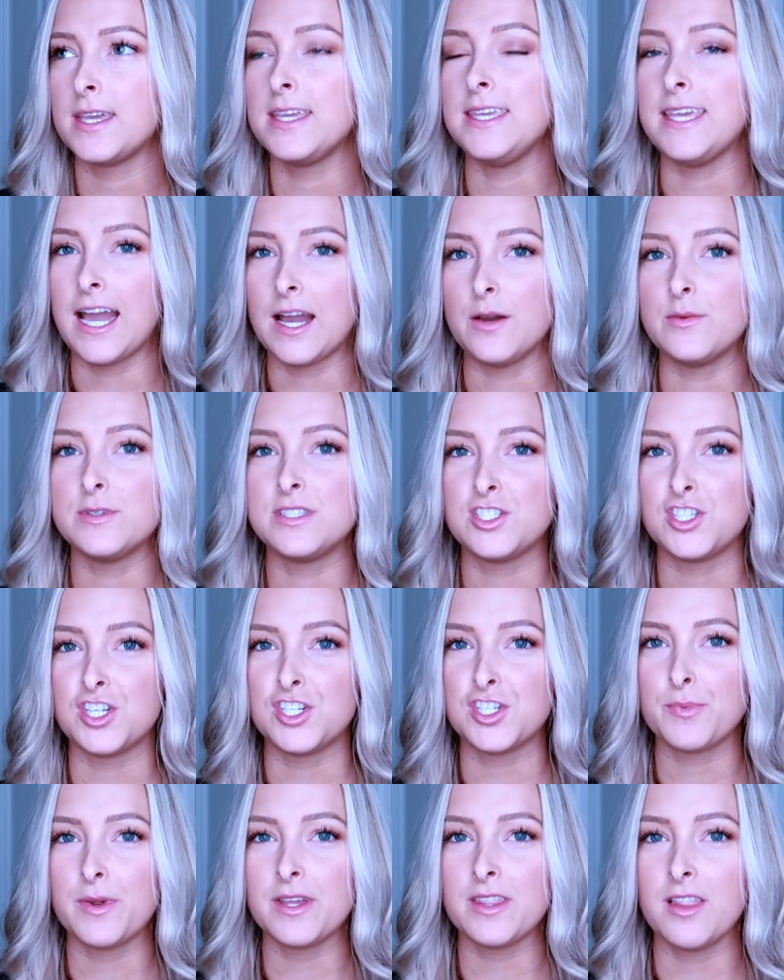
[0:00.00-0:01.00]
Yeah, it was a
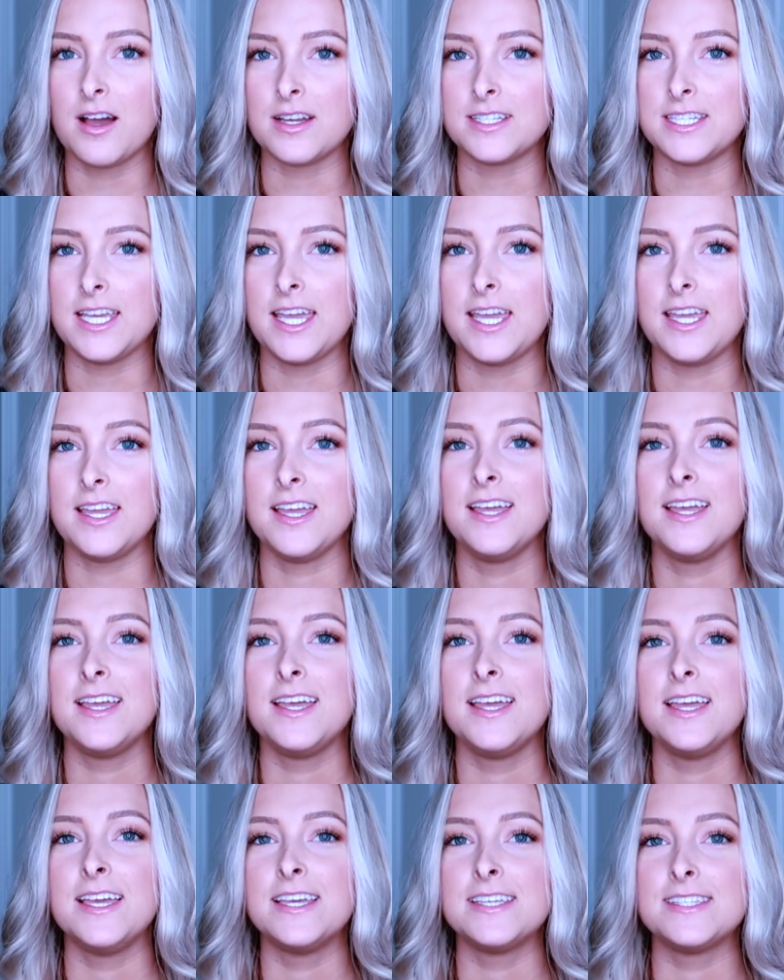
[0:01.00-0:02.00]
gingerbread latte
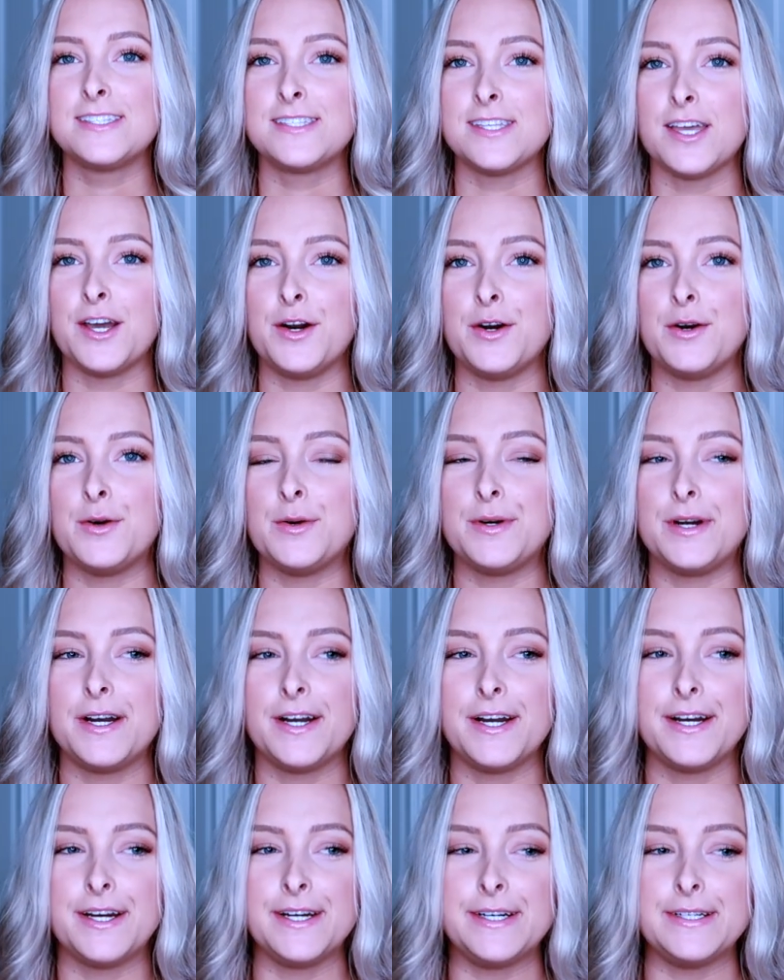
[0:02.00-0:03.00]
so
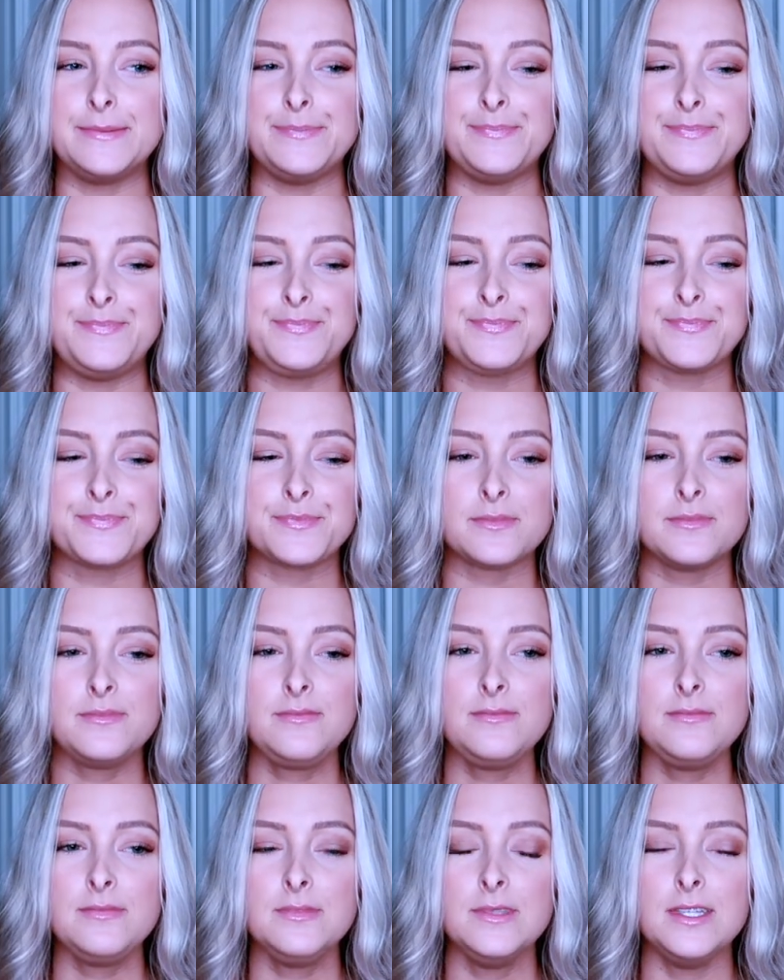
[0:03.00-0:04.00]
um,
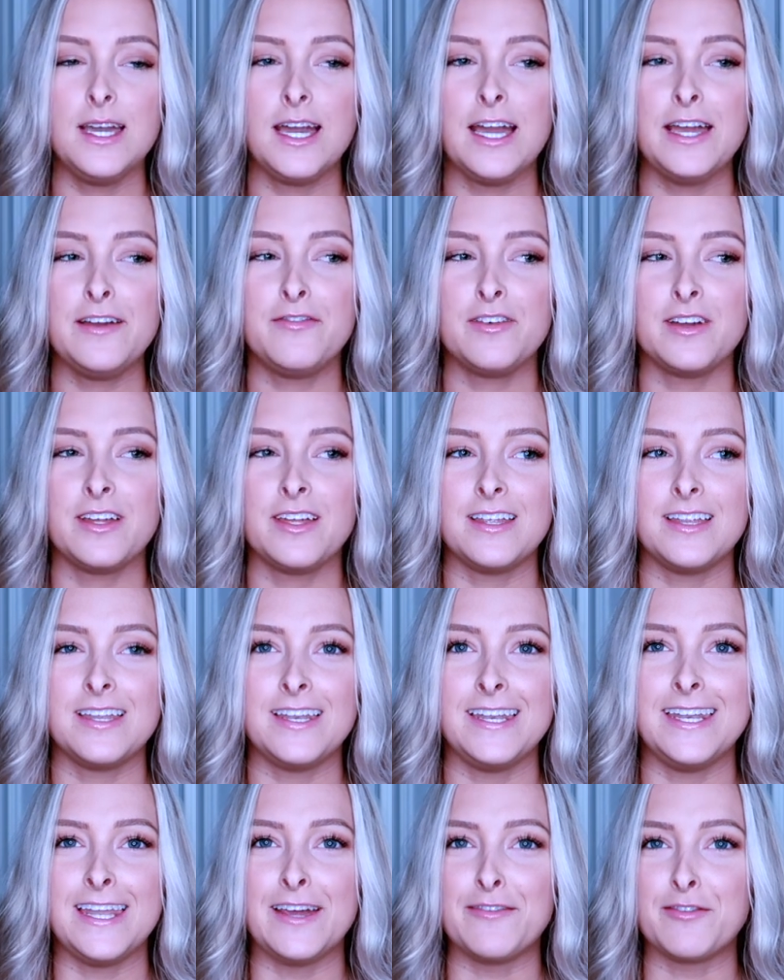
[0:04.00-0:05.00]
I've
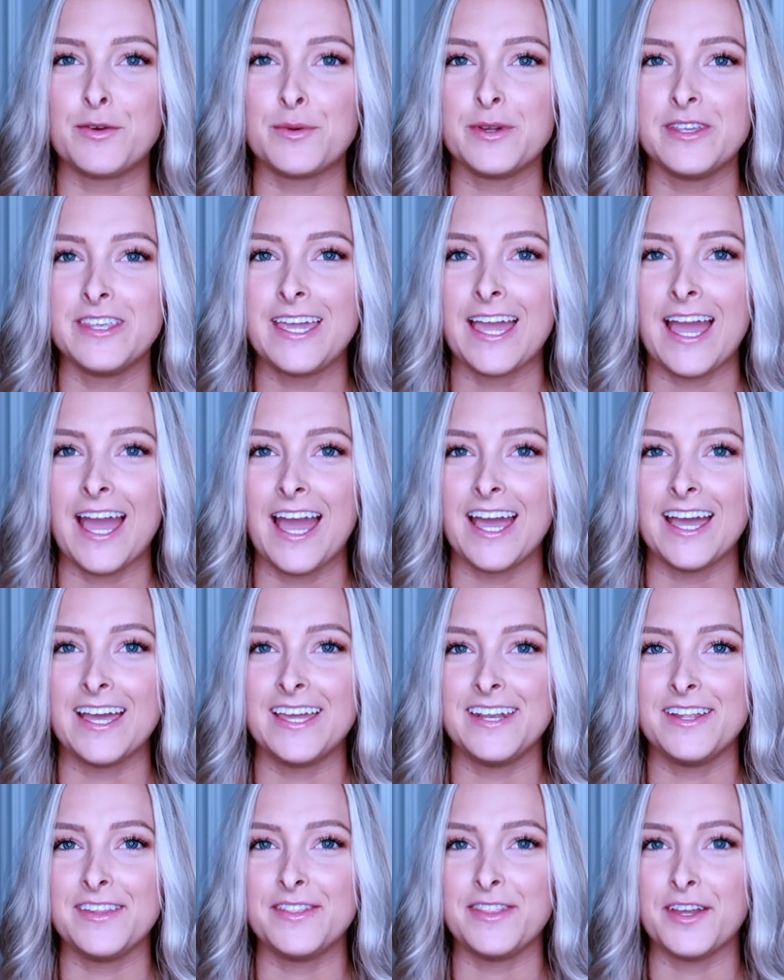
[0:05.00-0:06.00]
never really
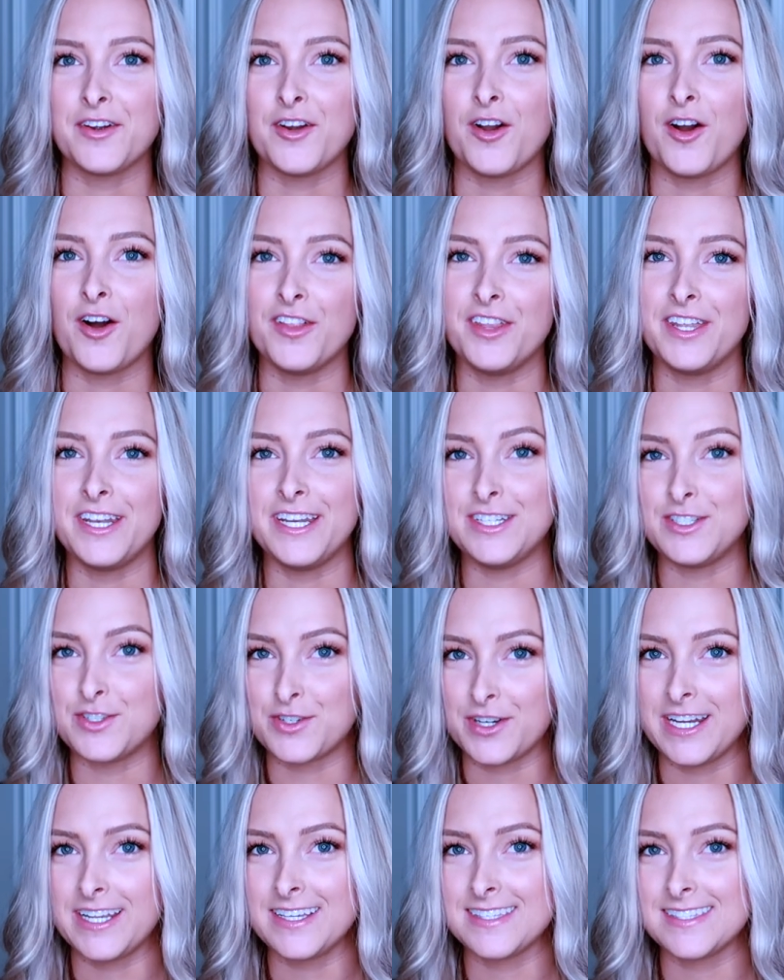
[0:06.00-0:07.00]
had their holiday
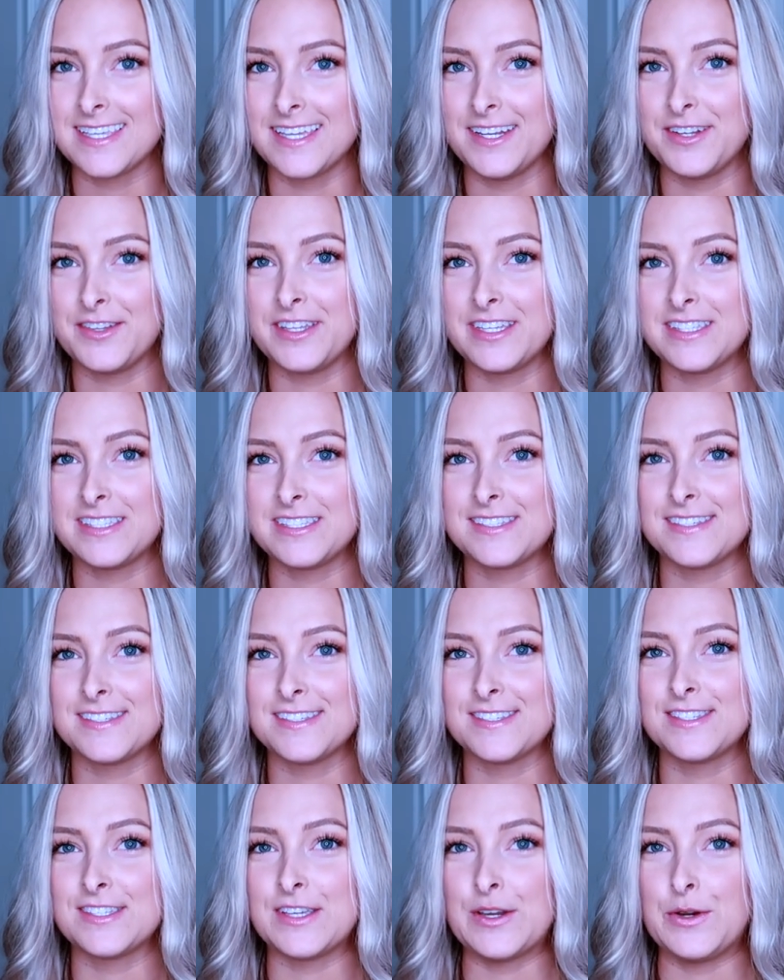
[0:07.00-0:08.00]
drinks. I know that's
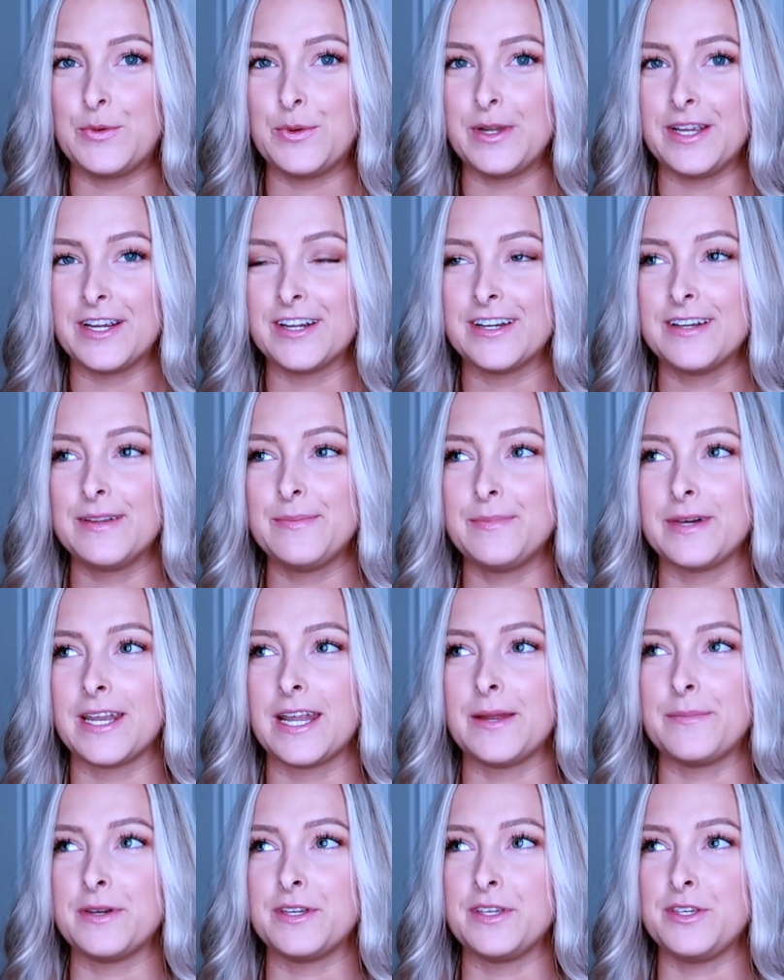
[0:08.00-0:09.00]
so weird, but
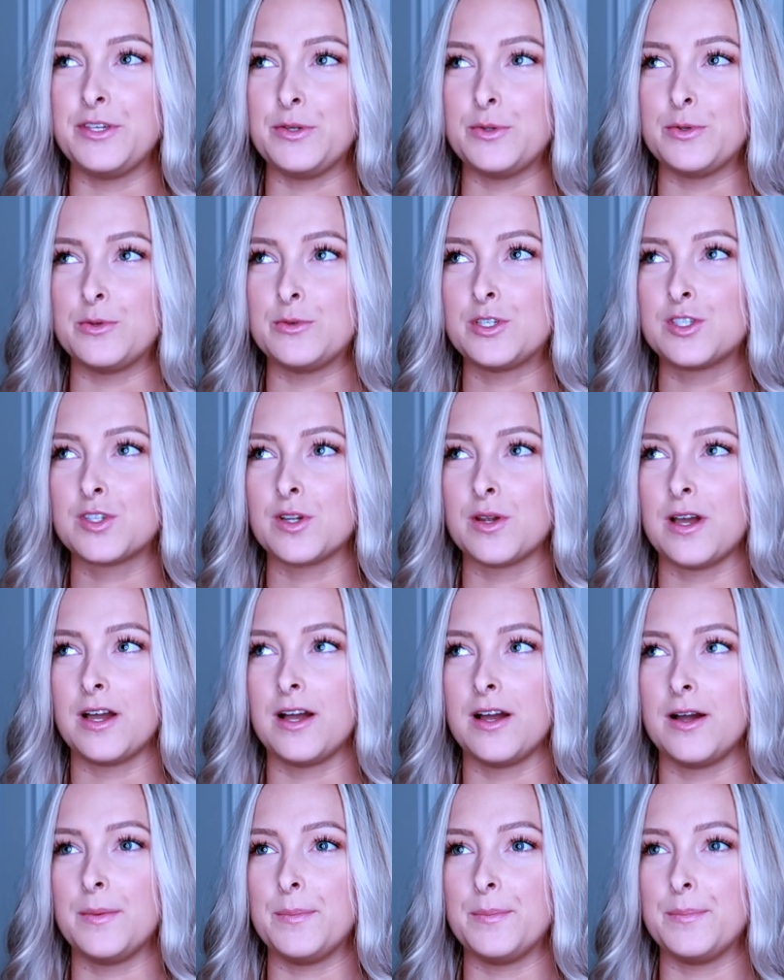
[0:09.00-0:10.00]
I'm a huge
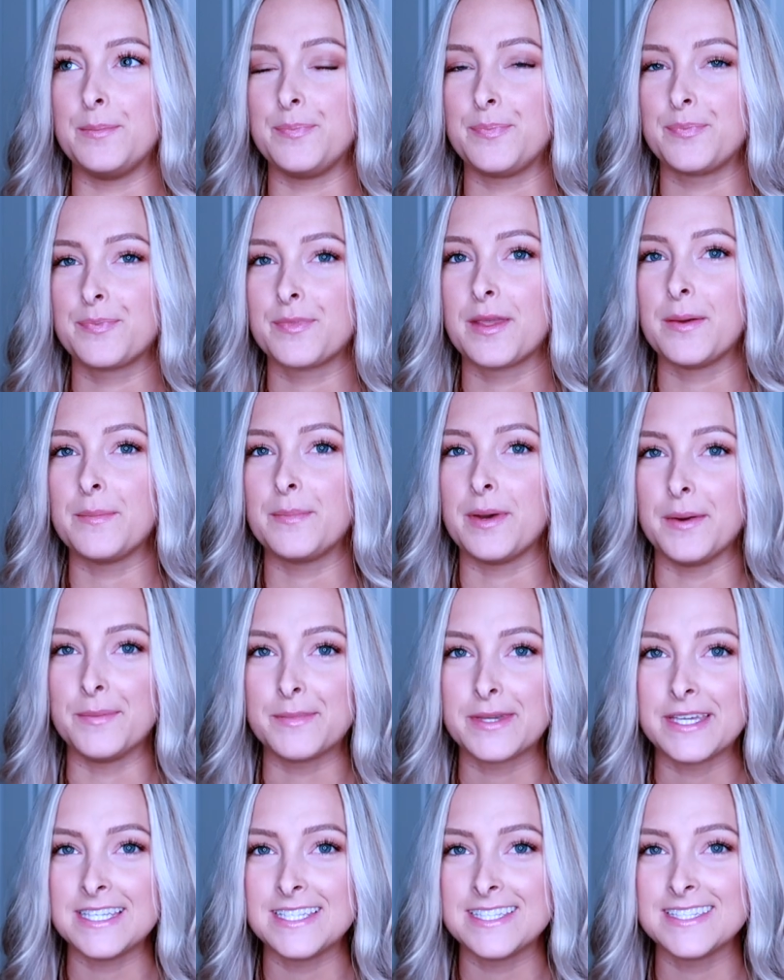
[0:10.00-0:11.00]
um,
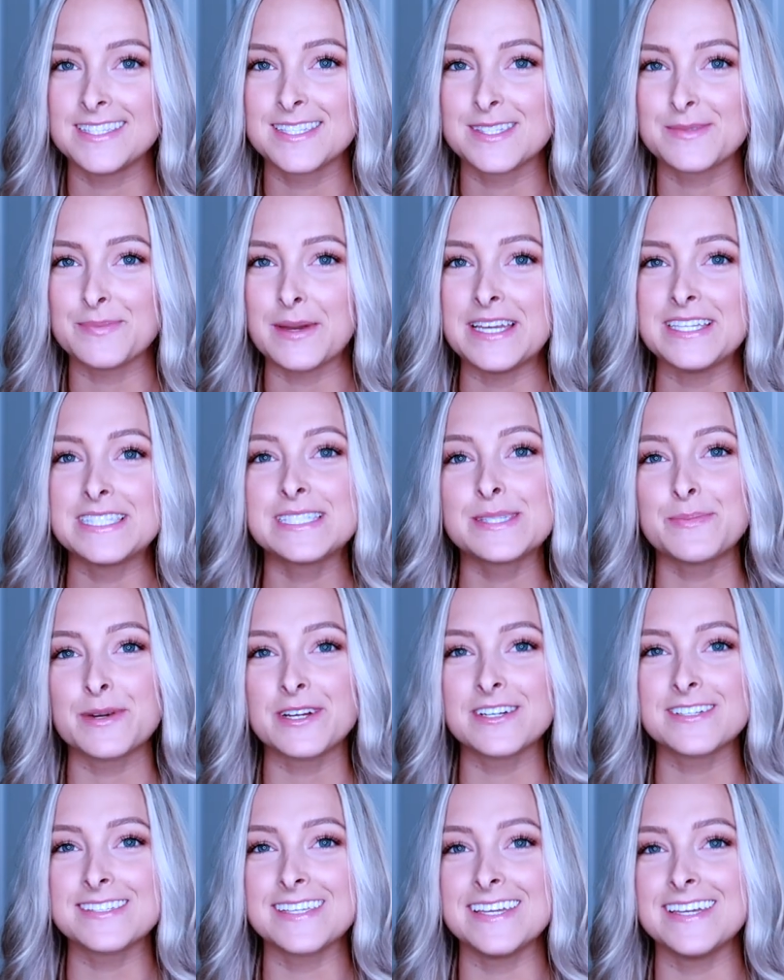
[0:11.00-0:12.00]
pumpkin spice
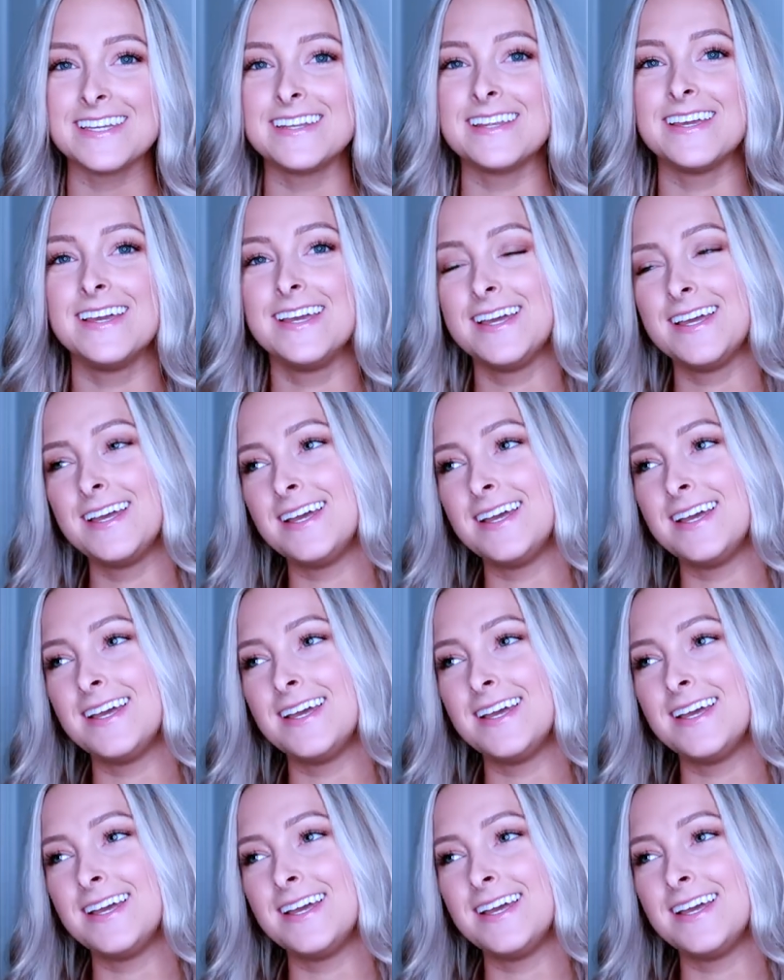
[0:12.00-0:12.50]
person.